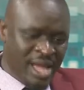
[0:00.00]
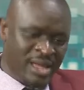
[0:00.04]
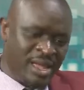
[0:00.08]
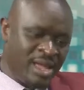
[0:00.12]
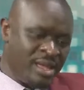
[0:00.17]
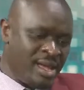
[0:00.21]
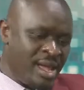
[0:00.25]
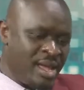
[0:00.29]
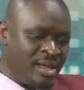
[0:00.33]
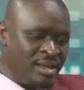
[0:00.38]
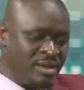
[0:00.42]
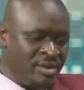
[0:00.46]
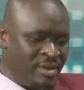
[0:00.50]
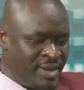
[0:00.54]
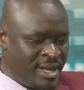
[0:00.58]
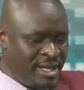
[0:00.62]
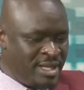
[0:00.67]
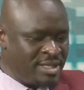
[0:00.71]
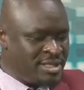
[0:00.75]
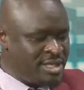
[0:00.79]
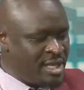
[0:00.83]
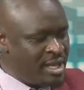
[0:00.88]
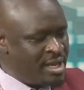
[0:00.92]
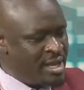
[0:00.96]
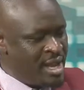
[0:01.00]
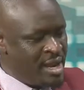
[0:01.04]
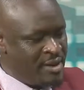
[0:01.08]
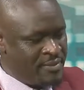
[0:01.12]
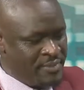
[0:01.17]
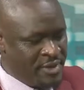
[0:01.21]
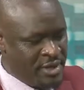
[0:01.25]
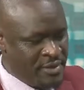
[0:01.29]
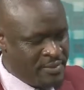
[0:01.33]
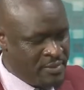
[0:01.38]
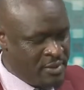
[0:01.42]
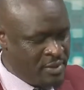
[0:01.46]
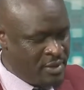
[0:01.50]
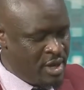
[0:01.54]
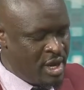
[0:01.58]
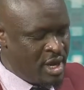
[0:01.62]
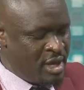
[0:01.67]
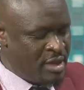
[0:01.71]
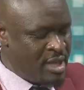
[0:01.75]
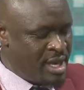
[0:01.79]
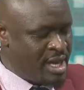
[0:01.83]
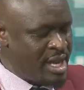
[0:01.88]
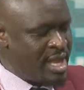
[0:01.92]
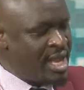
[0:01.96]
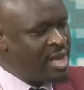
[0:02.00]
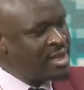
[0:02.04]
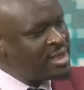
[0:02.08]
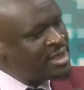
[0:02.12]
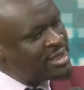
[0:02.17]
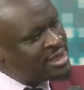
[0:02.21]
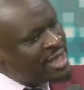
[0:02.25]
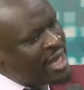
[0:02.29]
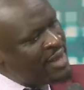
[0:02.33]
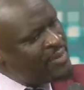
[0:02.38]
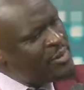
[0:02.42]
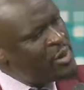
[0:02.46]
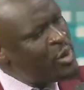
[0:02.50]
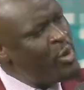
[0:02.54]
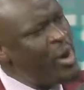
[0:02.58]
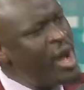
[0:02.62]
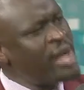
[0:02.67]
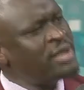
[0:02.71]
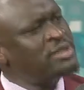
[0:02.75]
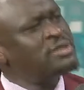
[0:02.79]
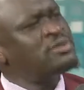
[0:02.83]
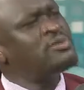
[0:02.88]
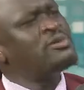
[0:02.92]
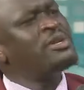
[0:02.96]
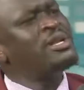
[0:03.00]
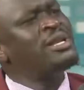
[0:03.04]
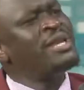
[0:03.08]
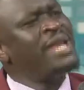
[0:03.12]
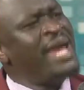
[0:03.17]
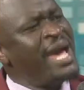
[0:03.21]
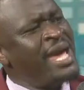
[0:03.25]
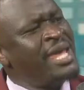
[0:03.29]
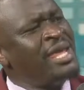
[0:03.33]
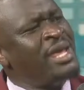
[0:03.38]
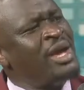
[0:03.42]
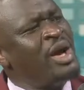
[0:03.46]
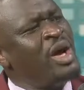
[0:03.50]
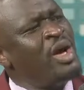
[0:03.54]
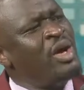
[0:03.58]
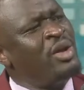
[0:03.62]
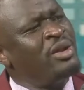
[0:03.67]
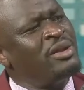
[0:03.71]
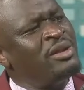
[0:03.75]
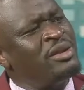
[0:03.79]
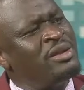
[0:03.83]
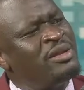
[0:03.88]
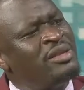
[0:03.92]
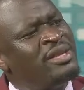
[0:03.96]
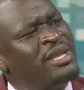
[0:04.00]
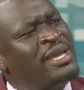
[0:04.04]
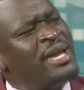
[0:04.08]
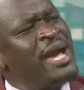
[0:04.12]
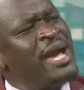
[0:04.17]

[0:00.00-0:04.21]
I normally tell young people that anytime you want to rely on the